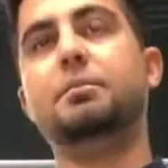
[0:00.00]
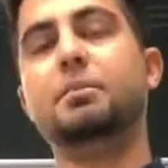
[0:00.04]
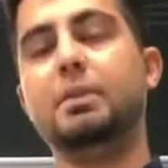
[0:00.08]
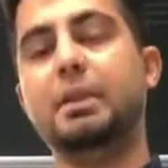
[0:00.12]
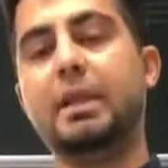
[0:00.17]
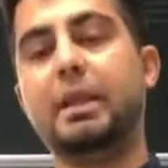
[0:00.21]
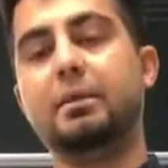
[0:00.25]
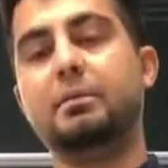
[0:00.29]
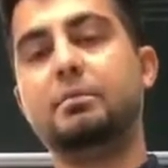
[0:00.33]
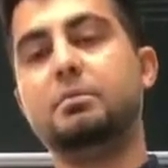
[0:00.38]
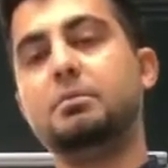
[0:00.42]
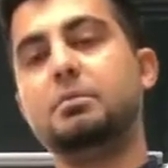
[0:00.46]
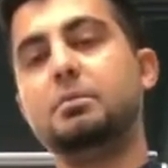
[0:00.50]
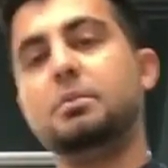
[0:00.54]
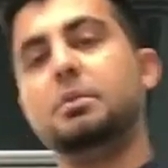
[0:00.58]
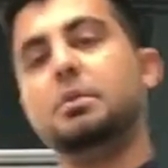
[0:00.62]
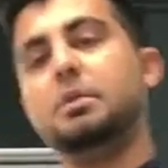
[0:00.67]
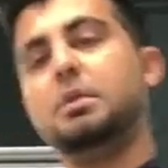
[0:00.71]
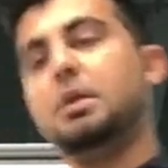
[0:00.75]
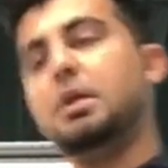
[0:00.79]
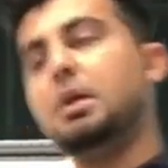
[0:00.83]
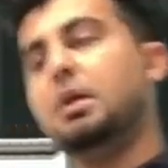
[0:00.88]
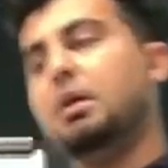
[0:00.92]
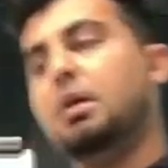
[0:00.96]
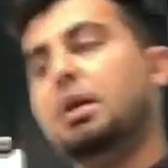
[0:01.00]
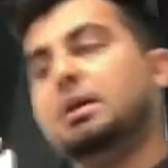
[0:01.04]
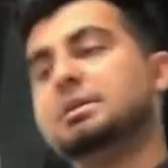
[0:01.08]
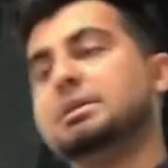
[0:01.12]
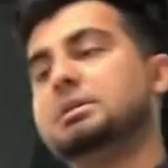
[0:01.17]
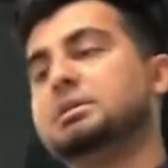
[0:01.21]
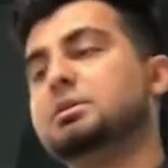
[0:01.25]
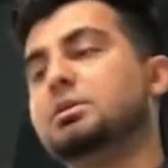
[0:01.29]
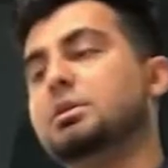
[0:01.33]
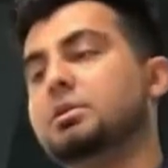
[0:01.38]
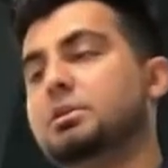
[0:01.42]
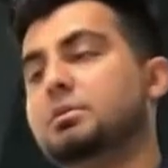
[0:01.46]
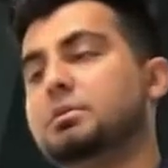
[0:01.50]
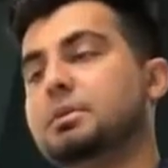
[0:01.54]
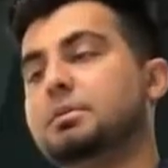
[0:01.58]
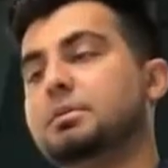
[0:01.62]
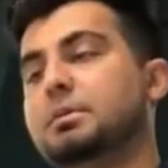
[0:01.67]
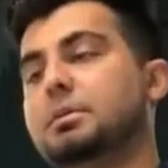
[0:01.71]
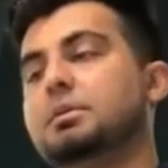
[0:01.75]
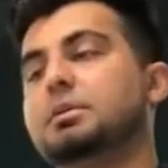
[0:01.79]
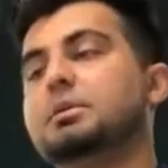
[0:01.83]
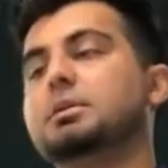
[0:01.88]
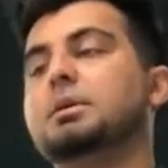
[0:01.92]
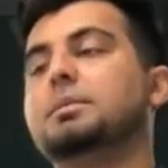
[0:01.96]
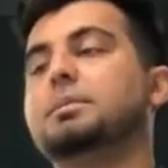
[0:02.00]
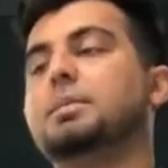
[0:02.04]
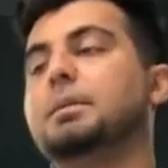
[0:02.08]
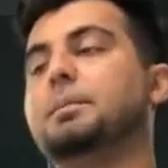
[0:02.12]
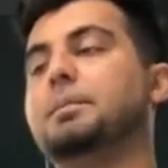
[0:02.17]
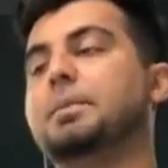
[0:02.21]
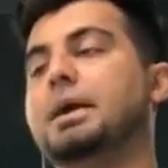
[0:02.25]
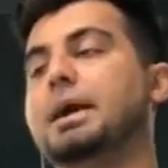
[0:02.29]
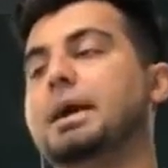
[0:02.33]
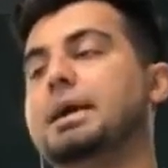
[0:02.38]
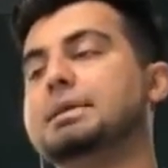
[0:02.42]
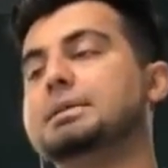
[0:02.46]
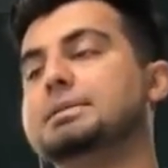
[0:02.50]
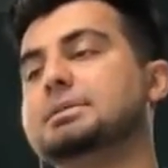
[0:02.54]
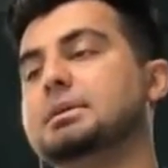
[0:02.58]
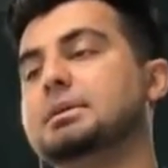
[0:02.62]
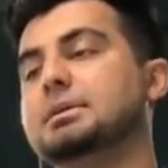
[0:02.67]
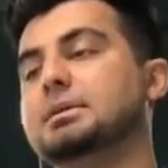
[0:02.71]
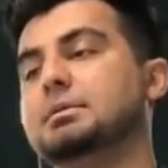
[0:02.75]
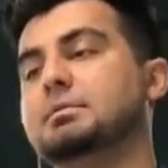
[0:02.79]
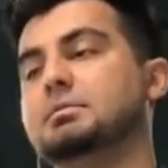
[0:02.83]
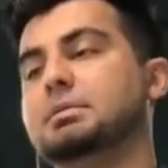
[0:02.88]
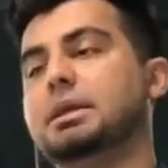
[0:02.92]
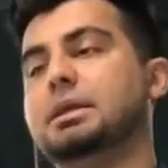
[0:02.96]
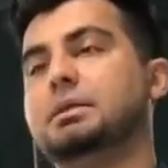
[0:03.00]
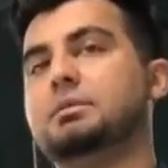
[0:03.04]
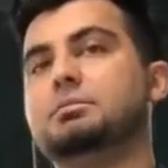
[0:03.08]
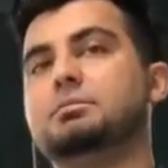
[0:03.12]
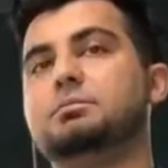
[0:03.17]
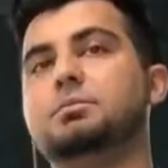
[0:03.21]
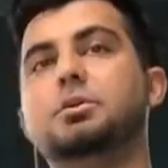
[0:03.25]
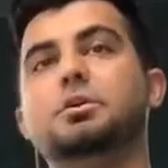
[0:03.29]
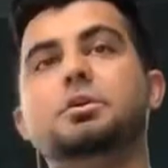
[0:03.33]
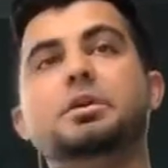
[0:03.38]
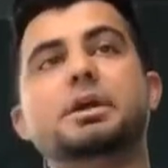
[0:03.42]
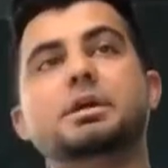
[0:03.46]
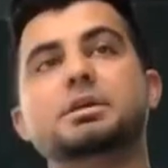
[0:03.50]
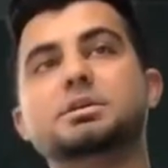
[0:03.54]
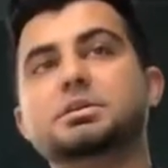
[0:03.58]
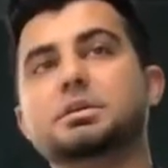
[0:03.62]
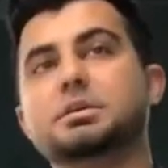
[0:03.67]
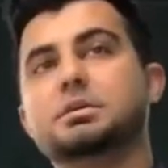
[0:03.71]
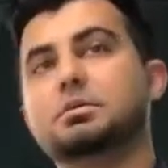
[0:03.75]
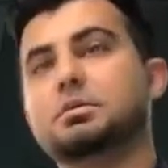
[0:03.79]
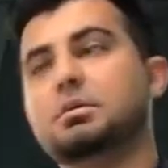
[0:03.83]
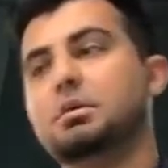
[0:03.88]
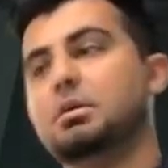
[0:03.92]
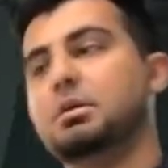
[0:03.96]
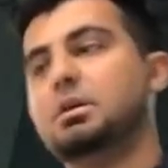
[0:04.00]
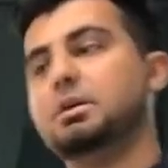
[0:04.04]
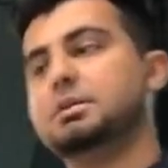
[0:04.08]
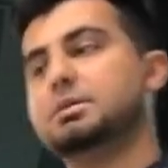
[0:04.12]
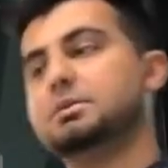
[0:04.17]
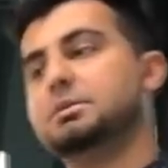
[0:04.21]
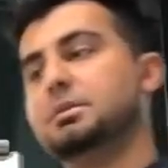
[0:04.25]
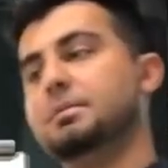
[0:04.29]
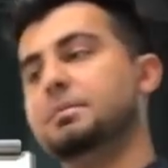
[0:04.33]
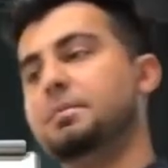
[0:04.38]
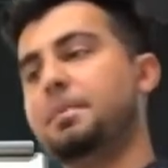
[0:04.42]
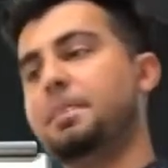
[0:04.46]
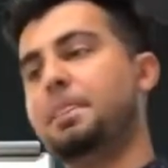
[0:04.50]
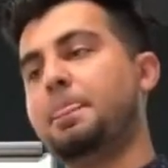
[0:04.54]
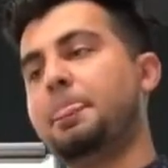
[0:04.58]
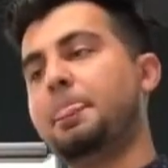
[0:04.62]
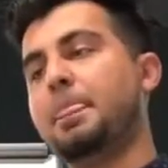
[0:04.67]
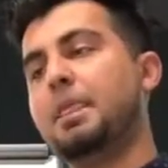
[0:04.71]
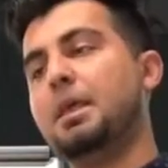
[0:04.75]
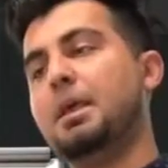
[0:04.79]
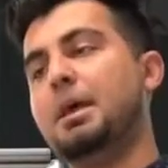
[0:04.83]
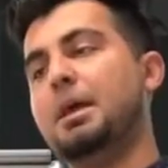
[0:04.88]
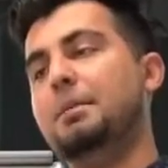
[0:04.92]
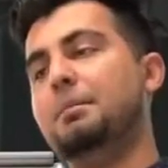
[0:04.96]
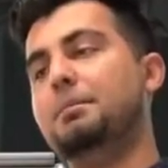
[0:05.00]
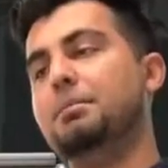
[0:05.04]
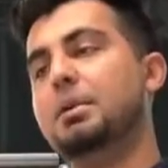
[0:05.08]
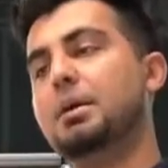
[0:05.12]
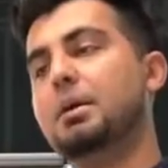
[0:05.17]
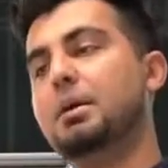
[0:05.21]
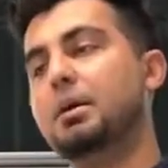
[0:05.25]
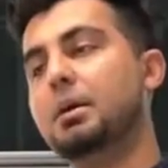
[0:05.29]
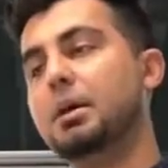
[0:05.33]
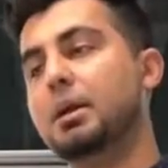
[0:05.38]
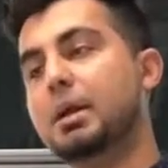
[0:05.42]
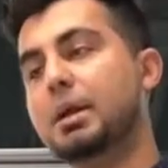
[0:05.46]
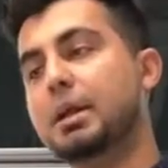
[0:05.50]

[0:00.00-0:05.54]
like as I told you, the price, like production cost, and blah.